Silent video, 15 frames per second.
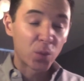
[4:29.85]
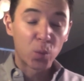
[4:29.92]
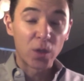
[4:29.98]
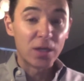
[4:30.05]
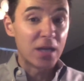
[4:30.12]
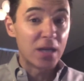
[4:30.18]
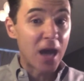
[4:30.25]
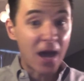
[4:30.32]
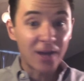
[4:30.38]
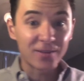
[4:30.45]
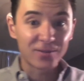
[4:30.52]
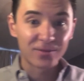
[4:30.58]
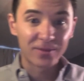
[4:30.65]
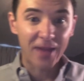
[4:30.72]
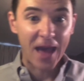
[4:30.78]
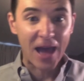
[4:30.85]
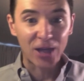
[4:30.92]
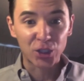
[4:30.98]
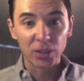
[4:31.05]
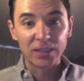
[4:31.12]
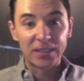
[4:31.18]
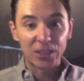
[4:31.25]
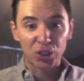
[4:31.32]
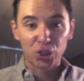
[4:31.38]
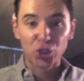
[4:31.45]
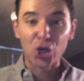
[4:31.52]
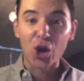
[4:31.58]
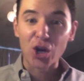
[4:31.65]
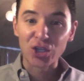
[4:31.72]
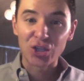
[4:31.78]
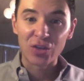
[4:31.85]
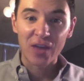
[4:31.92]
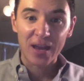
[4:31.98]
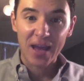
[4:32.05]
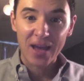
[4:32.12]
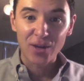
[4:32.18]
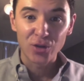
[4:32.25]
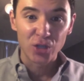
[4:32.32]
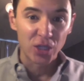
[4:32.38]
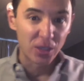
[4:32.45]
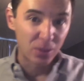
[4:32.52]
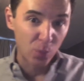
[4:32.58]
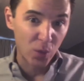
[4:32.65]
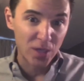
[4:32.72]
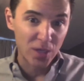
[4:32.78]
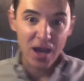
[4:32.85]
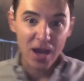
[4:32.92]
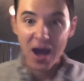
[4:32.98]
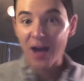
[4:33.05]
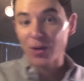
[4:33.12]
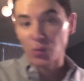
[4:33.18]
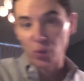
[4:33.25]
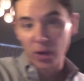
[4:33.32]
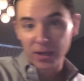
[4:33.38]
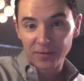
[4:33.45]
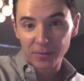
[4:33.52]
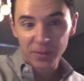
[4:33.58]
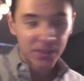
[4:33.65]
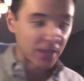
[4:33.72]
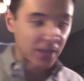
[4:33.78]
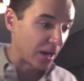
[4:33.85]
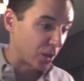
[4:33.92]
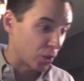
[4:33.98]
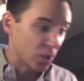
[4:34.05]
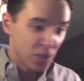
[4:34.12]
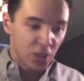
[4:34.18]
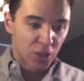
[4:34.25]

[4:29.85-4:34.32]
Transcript: we're not actually discharging that energy we're not running from the tiger